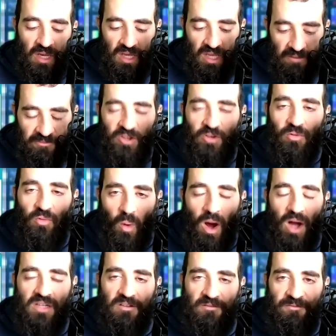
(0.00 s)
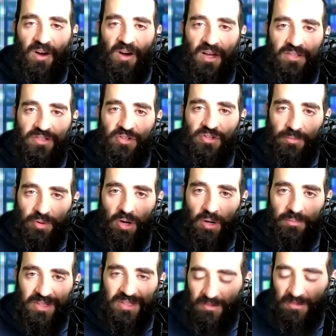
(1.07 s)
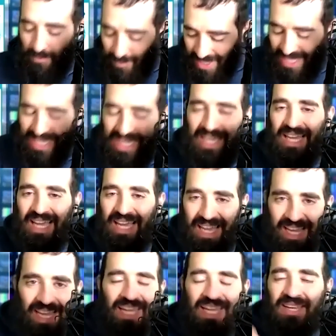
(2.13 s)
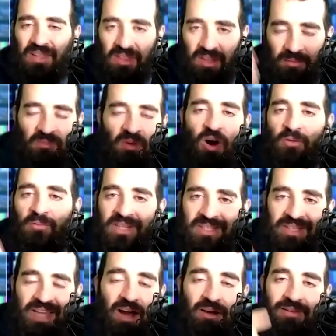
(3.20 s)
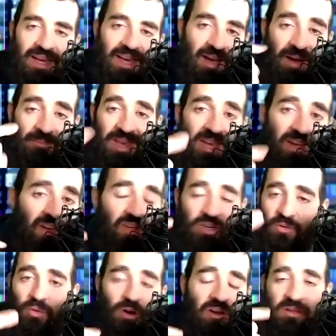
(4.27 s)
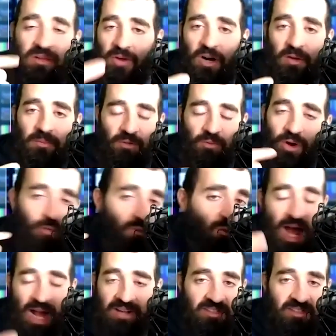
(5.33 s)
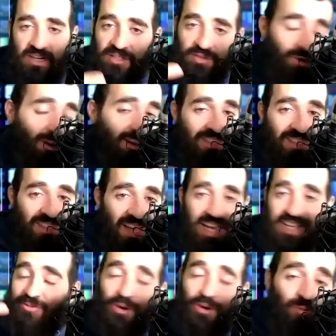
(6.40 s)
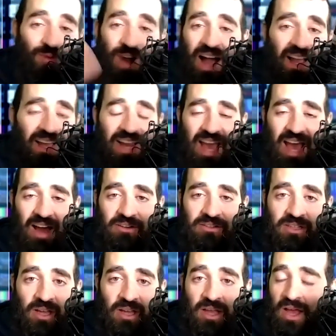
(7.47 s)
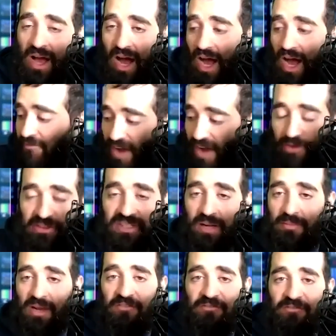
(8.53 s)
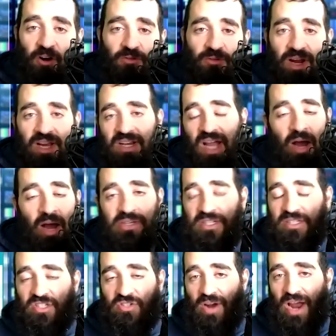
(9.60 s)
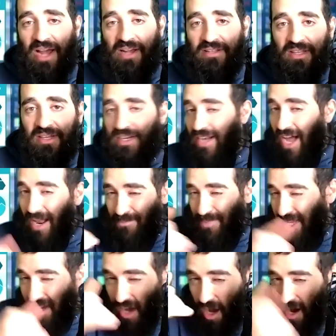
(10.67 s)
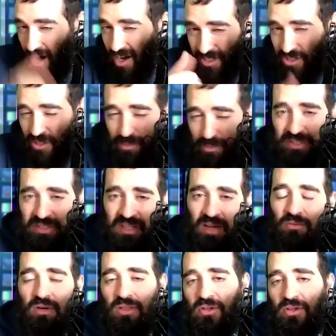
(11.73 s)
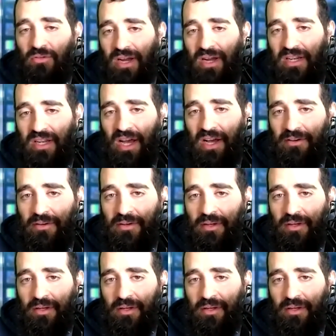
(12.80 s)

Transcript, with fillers: If you want to find your purpose, be in the moment now. Like me and you, we're in the moment. We're rock stars. We're on stage. We're rocking out. If I was on my phone right now and distracted and not being 100% with you right now,